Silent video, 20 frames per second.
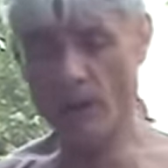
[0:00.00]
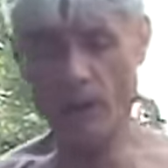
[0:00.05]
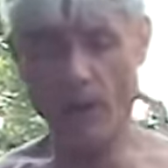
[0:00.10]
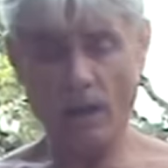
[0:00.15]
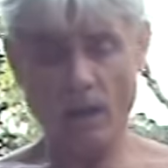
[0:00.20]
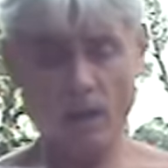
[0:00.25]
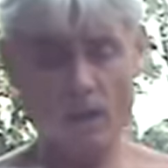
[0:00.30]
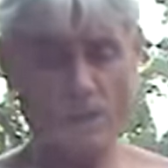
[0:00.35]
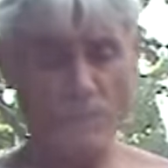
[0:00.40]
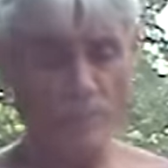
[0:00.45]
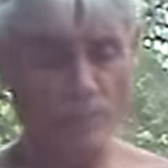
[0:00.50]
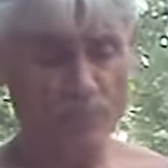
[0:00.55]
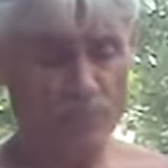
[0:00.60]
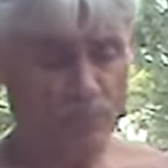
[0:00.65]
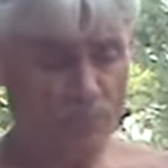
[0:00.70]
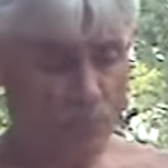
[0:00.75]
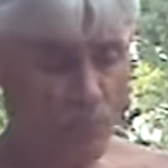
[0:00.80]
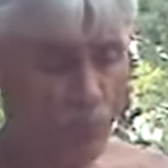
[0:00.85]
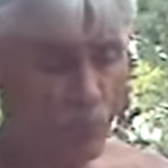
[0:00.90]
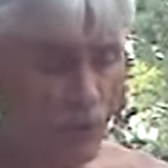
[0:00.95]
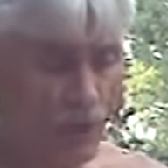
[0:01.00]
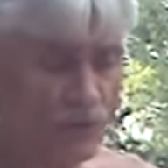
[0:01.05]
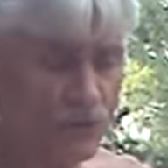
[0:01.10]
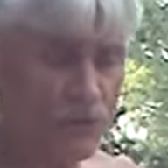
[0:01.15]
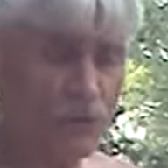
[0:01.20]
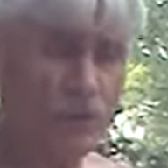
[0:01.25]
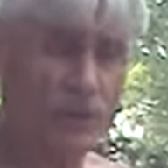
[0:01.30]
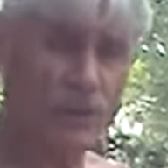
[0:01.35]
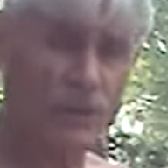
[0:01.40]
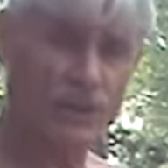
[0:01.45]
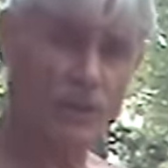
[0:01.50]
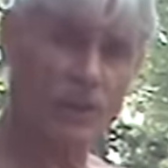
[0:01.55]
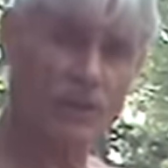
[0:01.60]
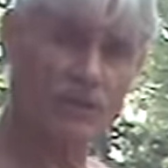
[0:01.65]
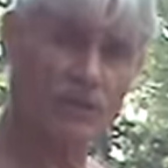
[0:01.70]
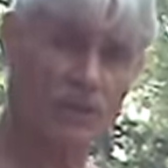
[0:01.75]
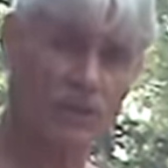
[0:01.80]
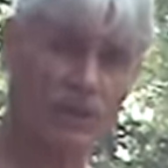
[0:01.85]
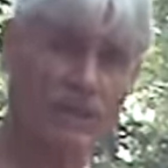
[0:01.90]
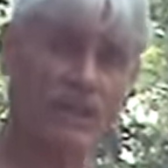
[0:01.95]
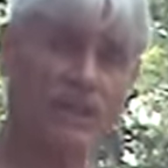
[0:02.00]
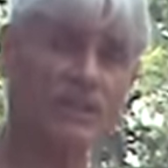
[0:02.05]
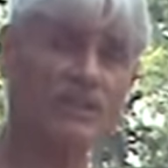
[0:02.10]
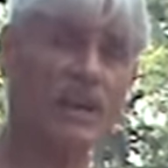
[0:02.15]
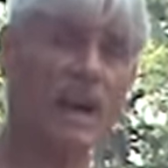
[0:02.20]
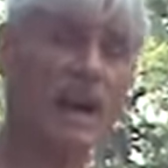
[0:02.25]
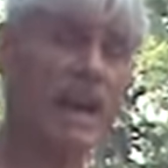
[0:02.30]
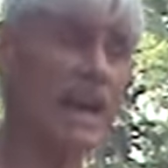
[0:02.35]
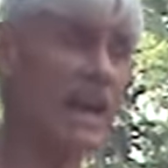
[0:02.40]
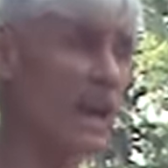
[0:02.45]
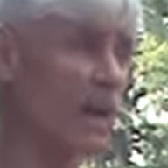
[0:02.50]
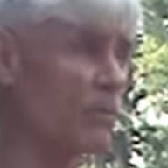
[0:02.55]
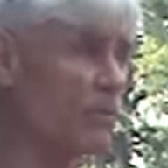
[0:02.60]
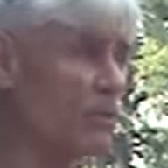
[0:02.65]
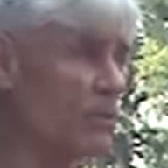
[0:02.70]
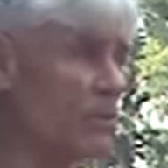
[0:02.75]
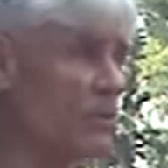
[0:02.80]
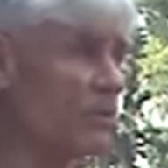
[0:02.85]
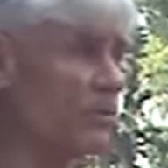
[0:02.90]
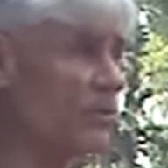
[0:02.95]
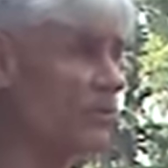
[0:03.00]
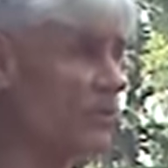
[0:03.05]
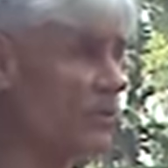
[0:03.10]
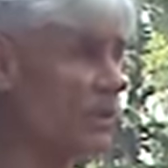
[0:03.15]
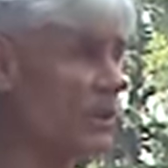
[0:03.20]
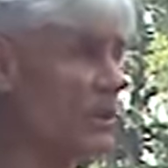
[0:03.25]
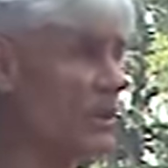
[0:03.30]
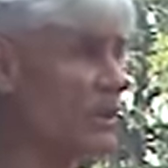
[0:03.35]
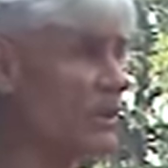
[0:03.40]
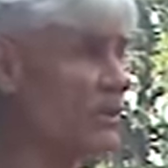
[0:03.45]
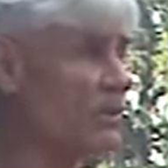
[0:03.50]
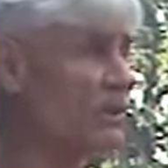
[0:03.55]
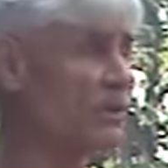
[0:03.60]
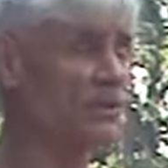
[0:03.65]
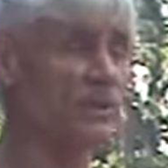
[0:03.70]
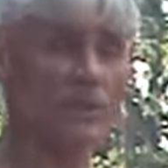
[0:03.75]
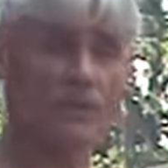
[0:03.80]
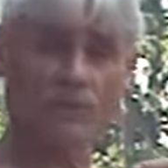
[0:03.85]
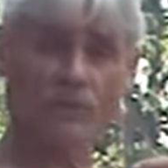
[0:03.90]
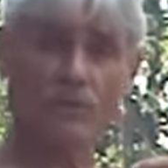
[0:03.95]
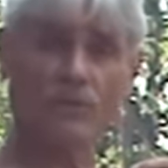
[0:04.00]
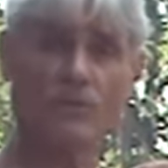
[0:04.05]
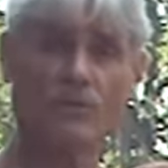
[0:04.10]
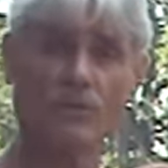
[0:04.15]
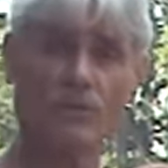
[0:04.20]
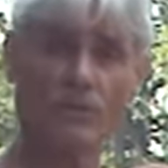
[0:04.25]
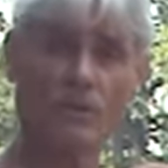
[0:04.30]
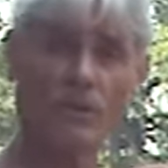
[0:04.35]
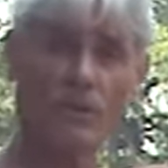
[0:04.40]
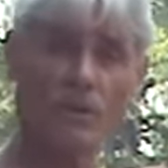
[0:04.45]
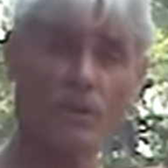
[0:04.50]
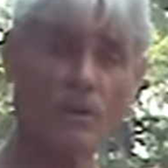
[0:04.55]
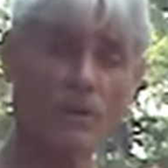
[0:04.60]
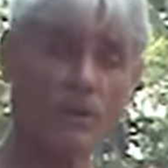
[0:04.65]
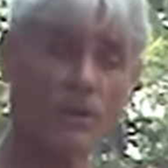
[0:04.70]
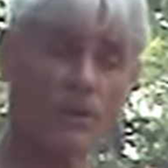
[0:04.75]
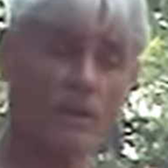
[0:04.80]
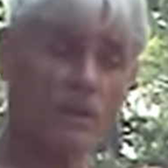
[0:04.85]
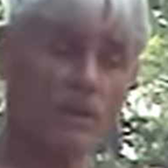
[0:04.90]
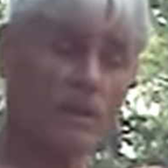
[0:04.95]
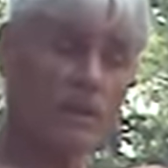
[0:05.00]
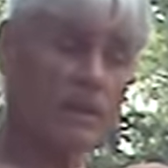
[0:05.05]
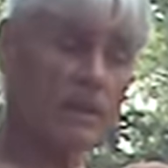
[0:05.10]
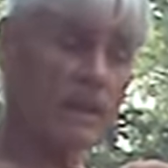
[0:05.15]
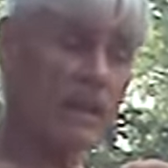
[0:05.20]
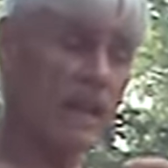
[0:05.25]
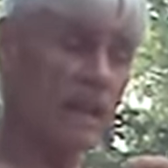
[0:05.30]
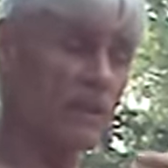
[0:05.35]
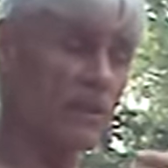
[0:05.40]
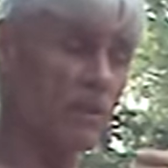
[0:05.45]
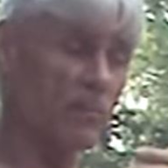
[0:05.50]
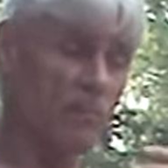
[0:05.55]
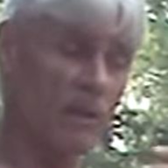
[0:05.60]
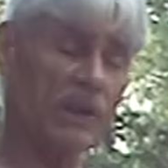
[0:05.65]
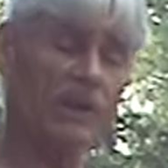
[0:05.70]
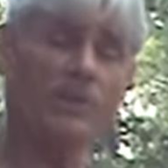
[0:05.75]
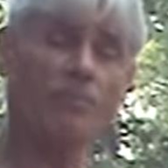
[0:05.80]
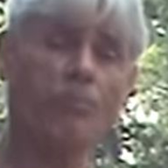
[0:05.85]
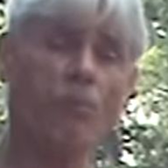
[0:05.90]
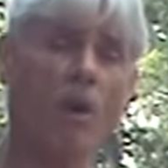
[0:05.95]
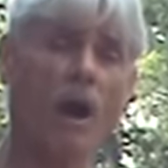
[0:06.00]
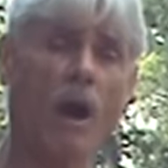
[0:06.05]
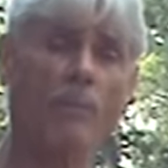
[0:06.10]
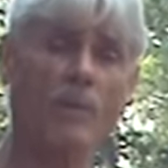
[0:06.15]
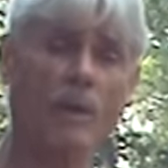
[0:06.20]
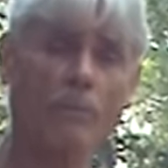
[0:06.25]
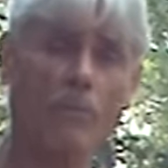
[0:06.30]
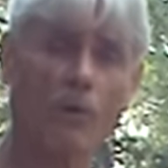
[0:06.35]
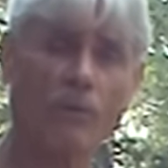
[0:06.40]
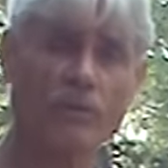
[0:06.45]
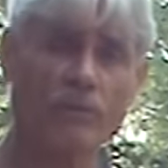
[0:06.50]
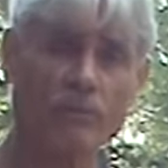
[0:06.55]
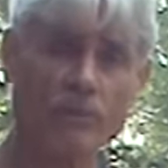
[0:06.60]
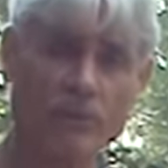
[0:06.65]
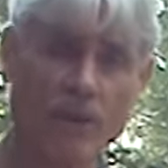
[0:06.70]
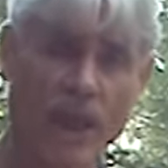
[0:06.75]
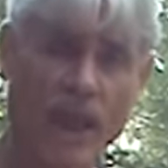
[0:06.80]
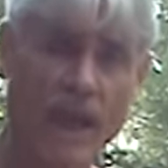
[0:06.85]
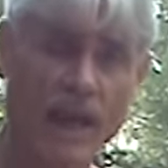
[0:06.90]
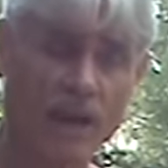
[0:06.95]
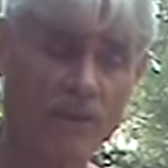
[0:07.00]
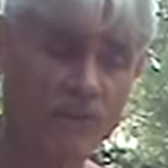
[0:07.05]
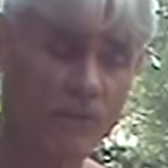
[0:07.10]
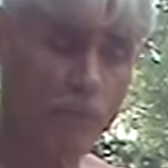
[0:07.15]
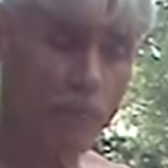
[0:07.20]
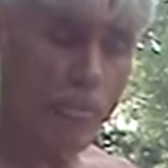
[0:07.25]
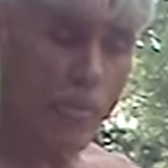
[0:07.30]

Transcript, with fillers: Um, once you get as clean as I am, you see the difference. And the biggest problem that most of us have